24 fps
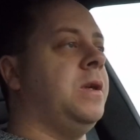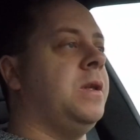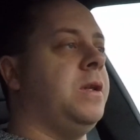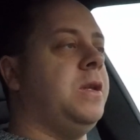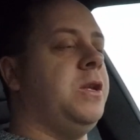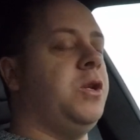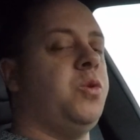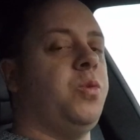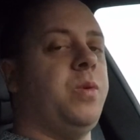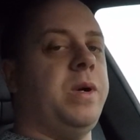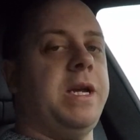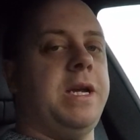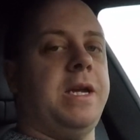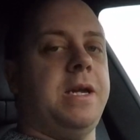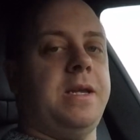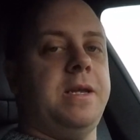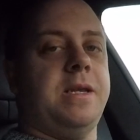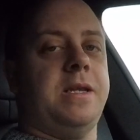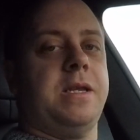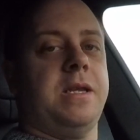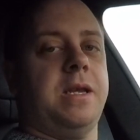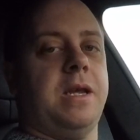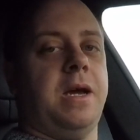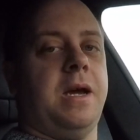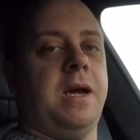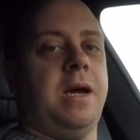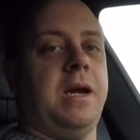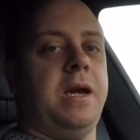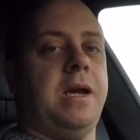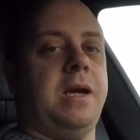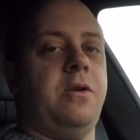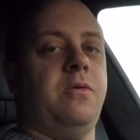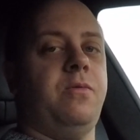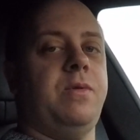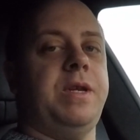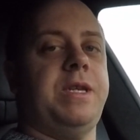this weekend
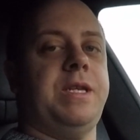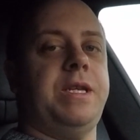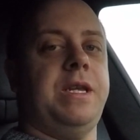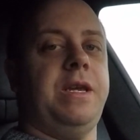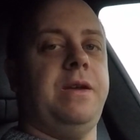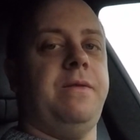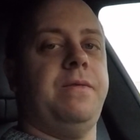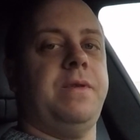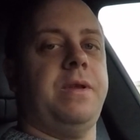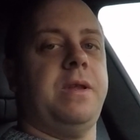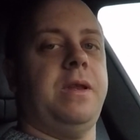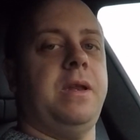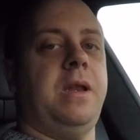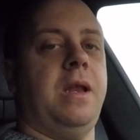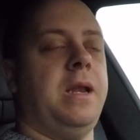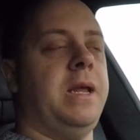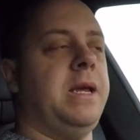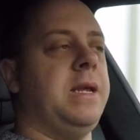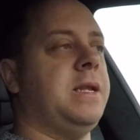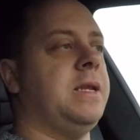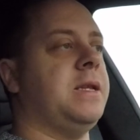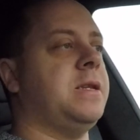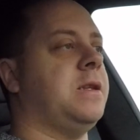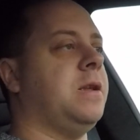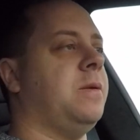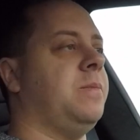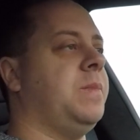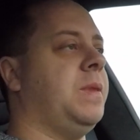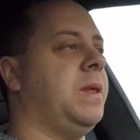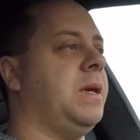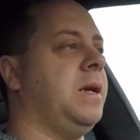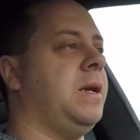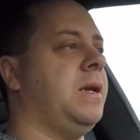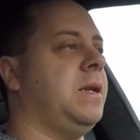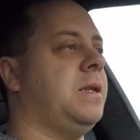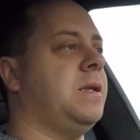I received the latest
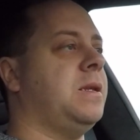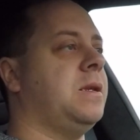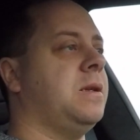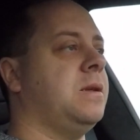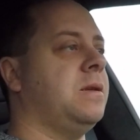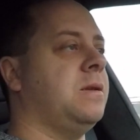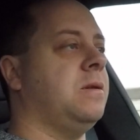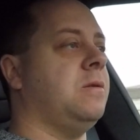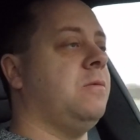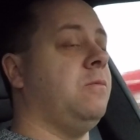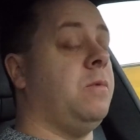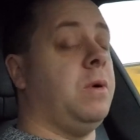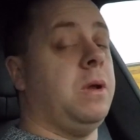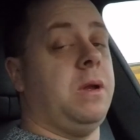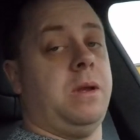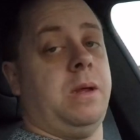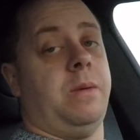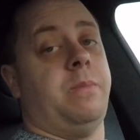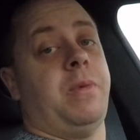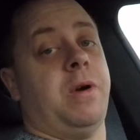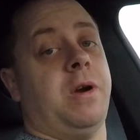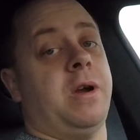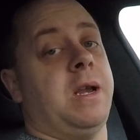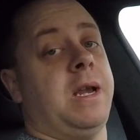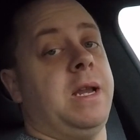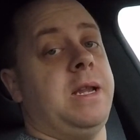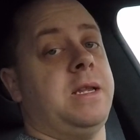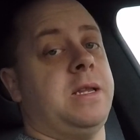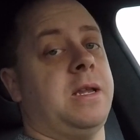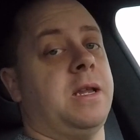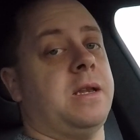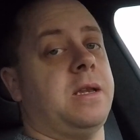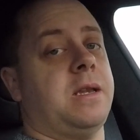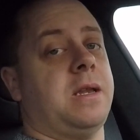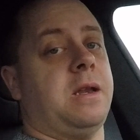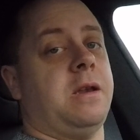update. Well, apparently it's
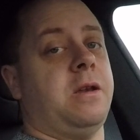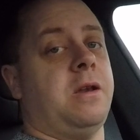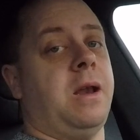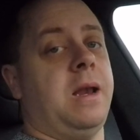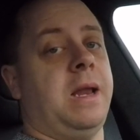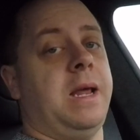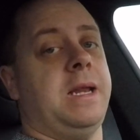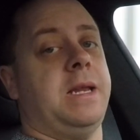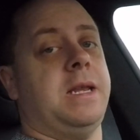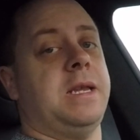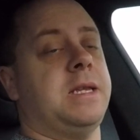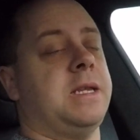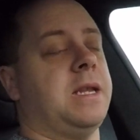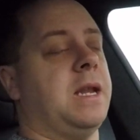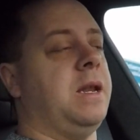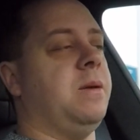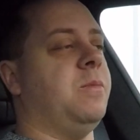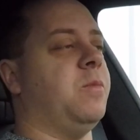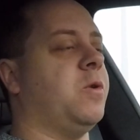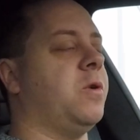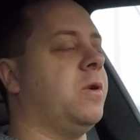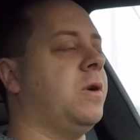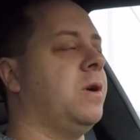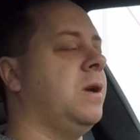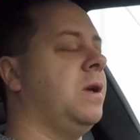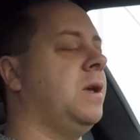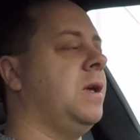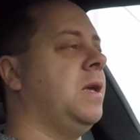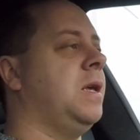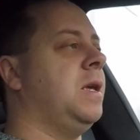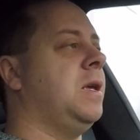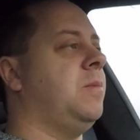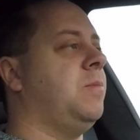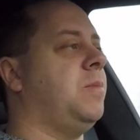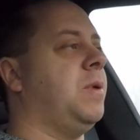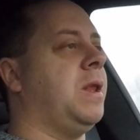not the latest anymore,
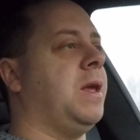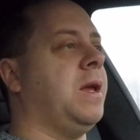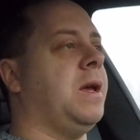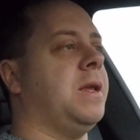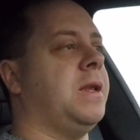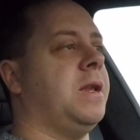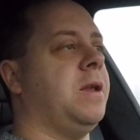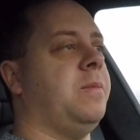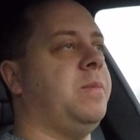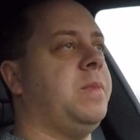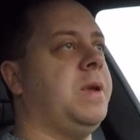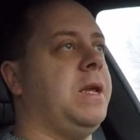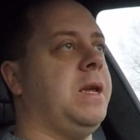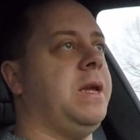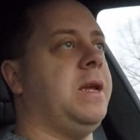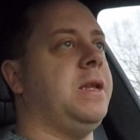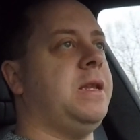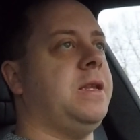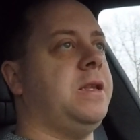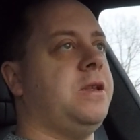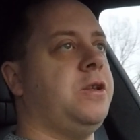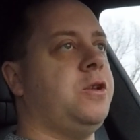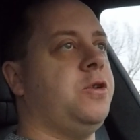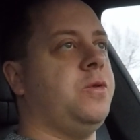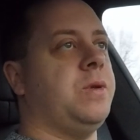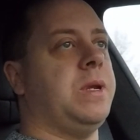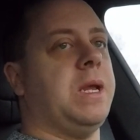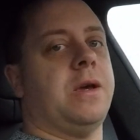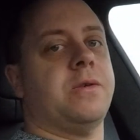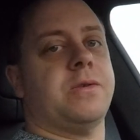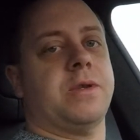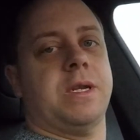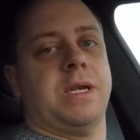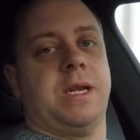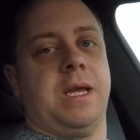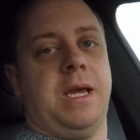but I got the update
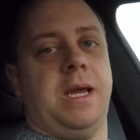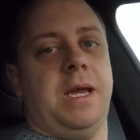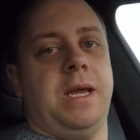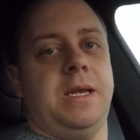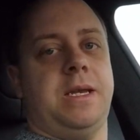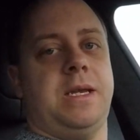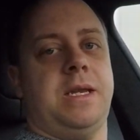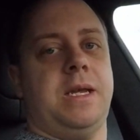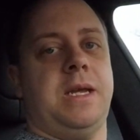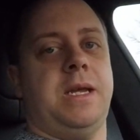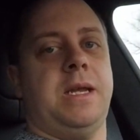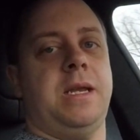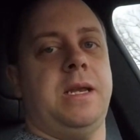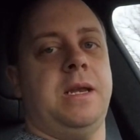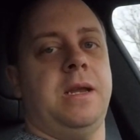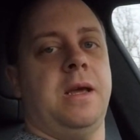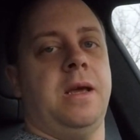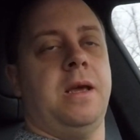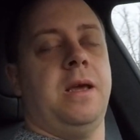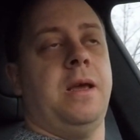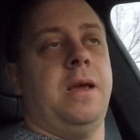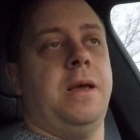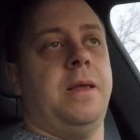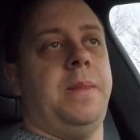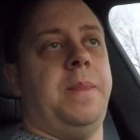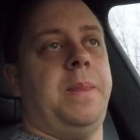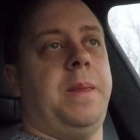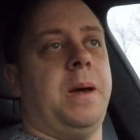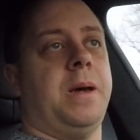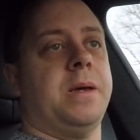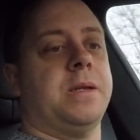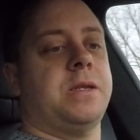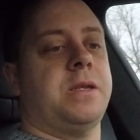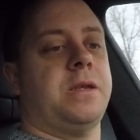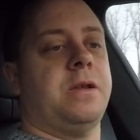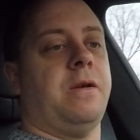
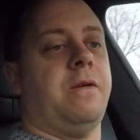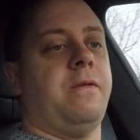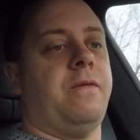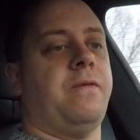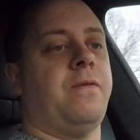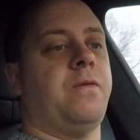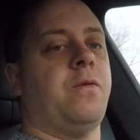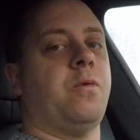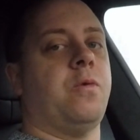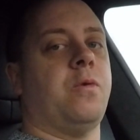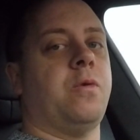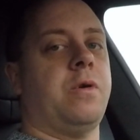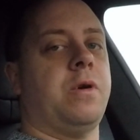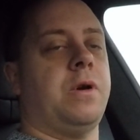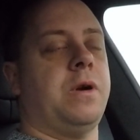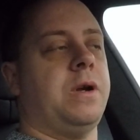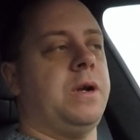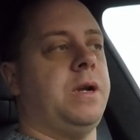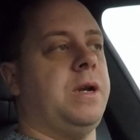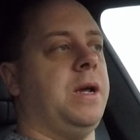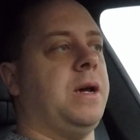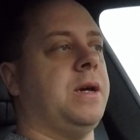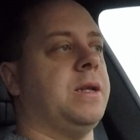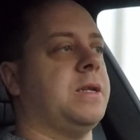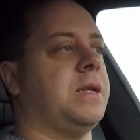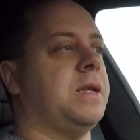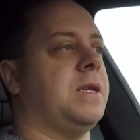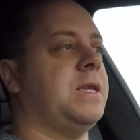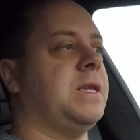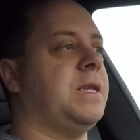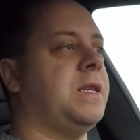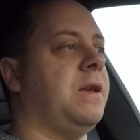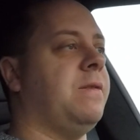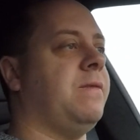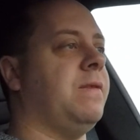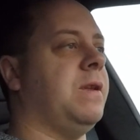
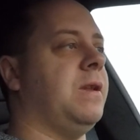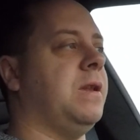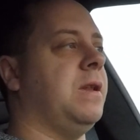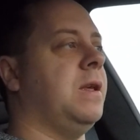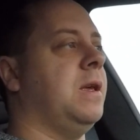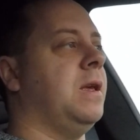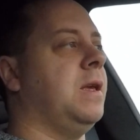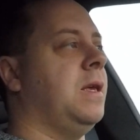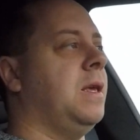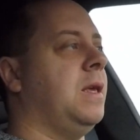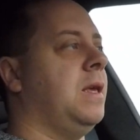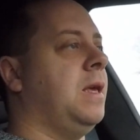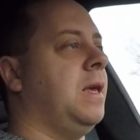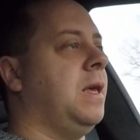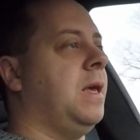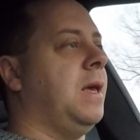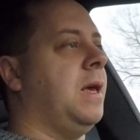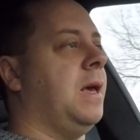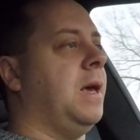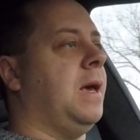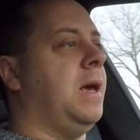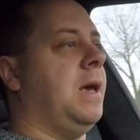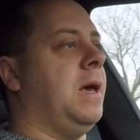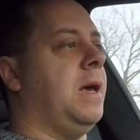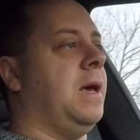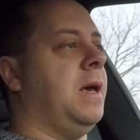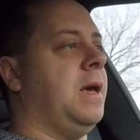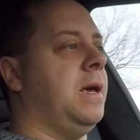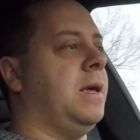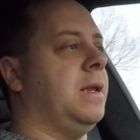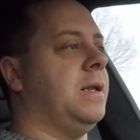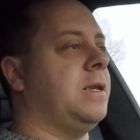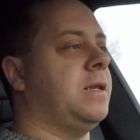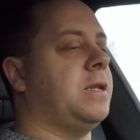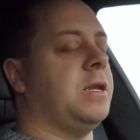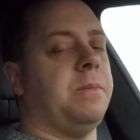2018.4.7,
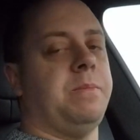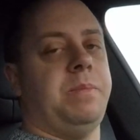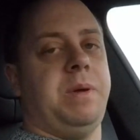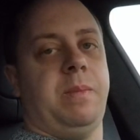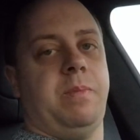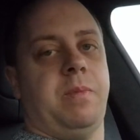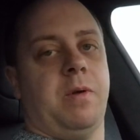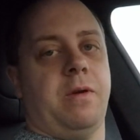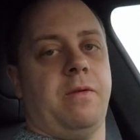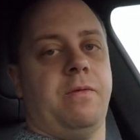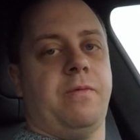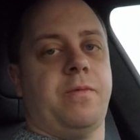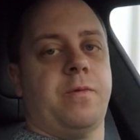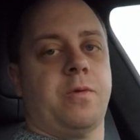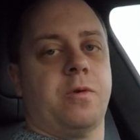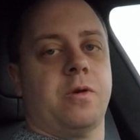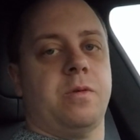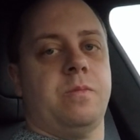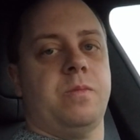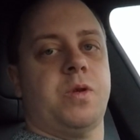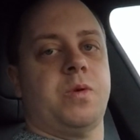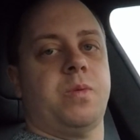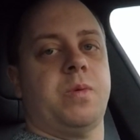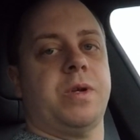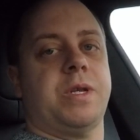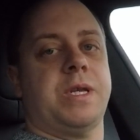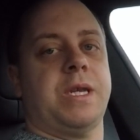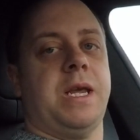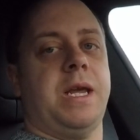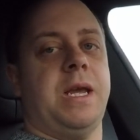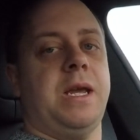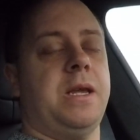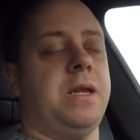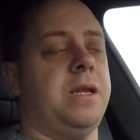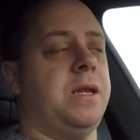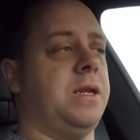and some people on forums were
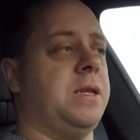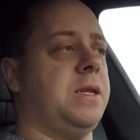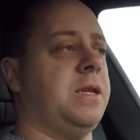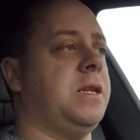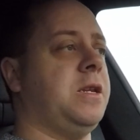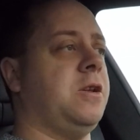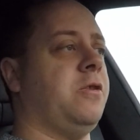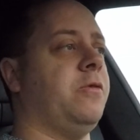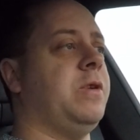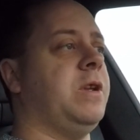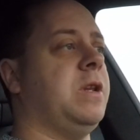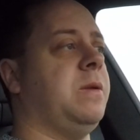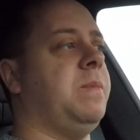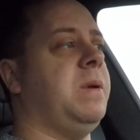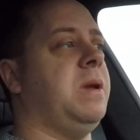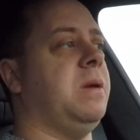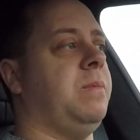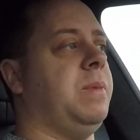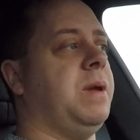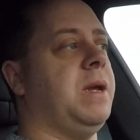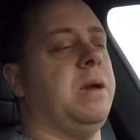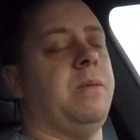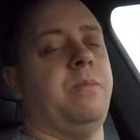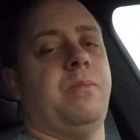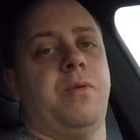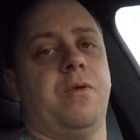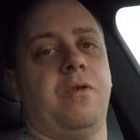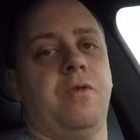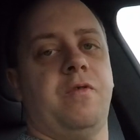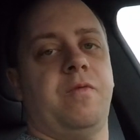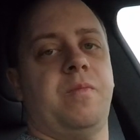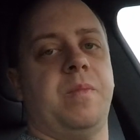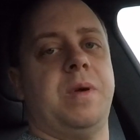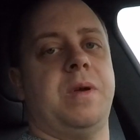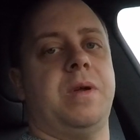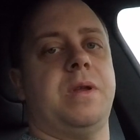saying this is going to be a big
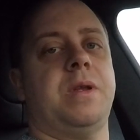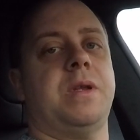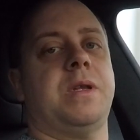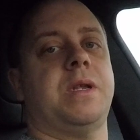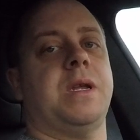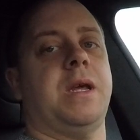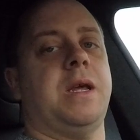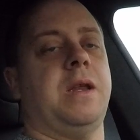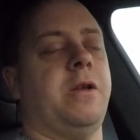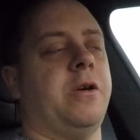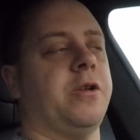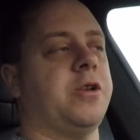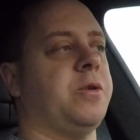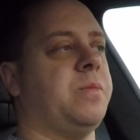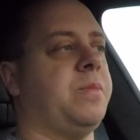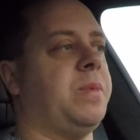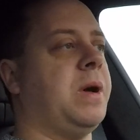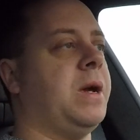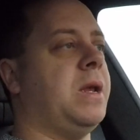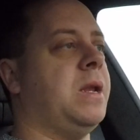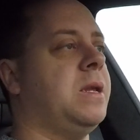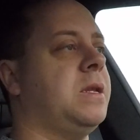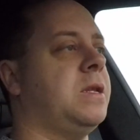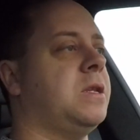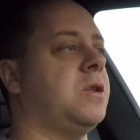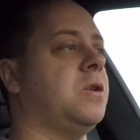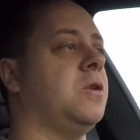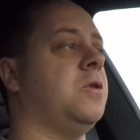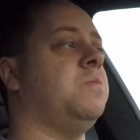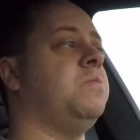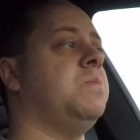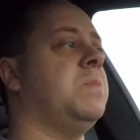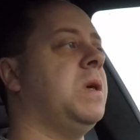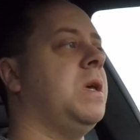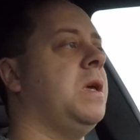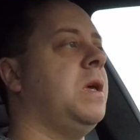improvement in autopilot,
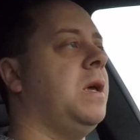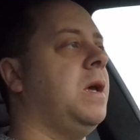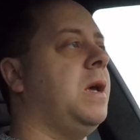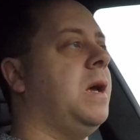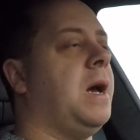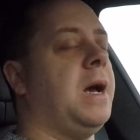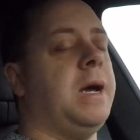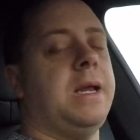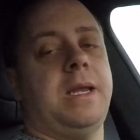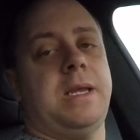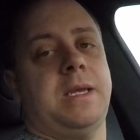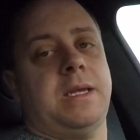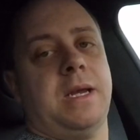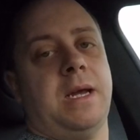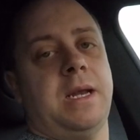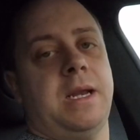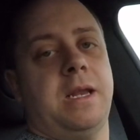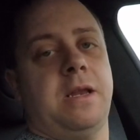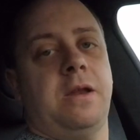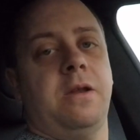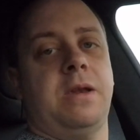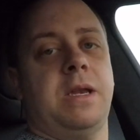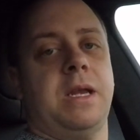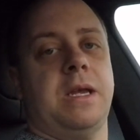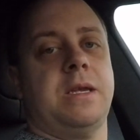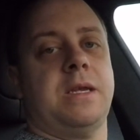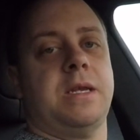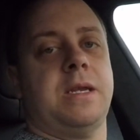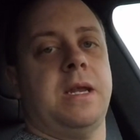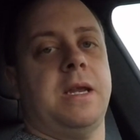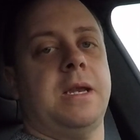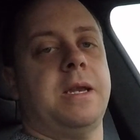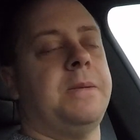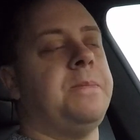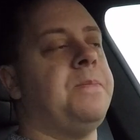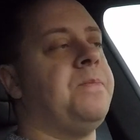so I decided to test
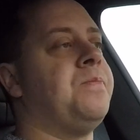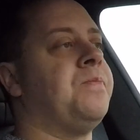it.